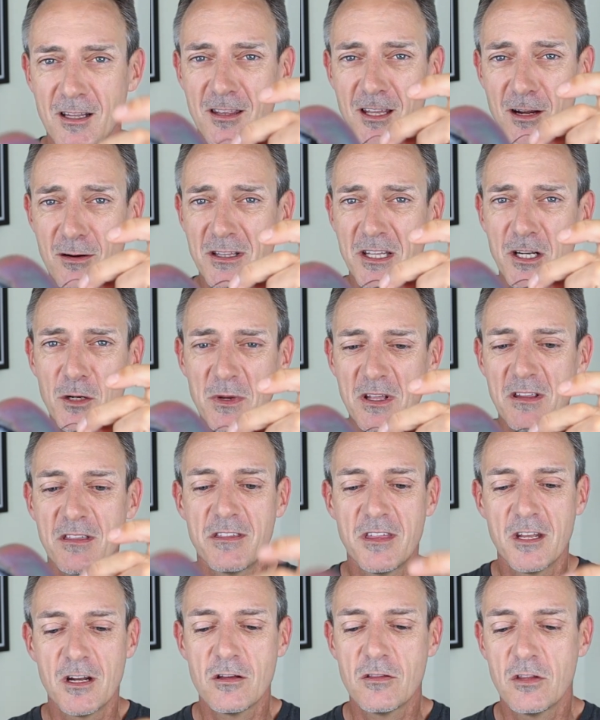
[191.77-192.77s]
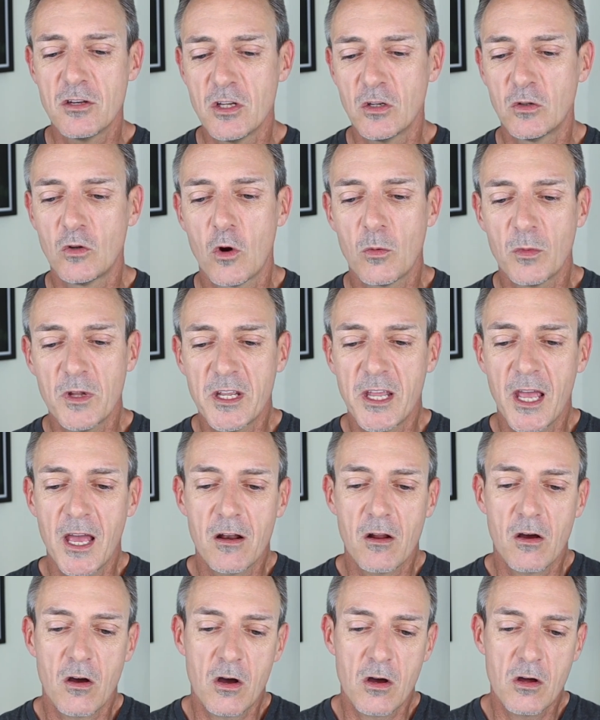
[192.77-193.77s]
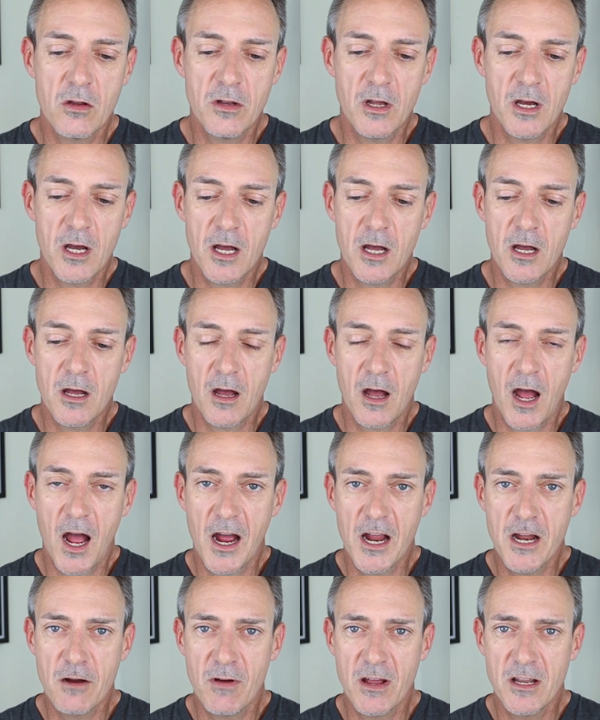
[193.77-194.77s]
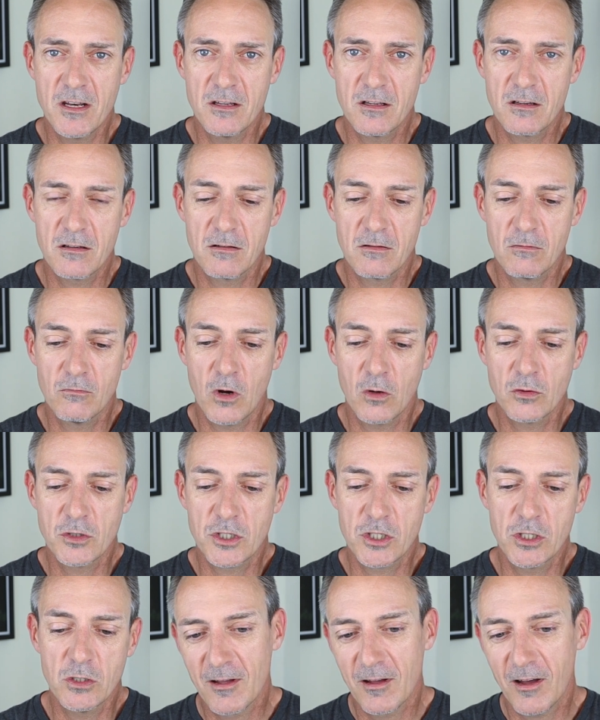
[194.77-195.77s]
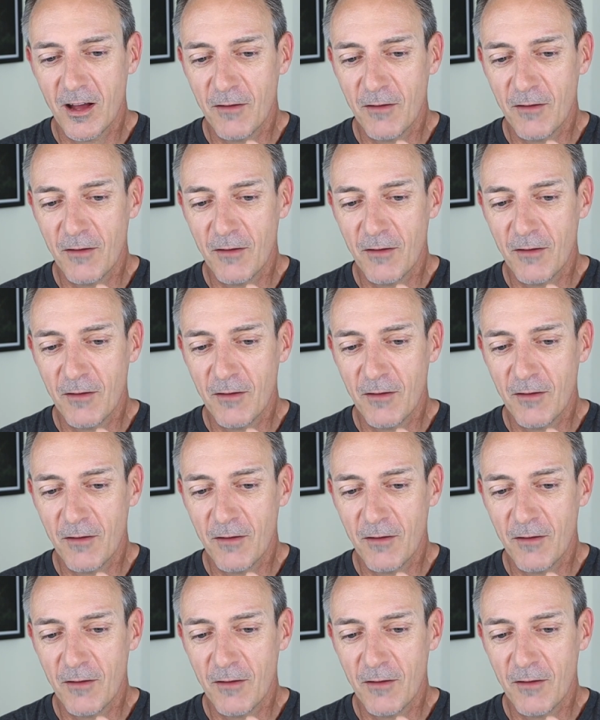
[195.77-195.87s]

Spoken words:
they're a little bit thinner than you'd normally get on a higher end road shoe.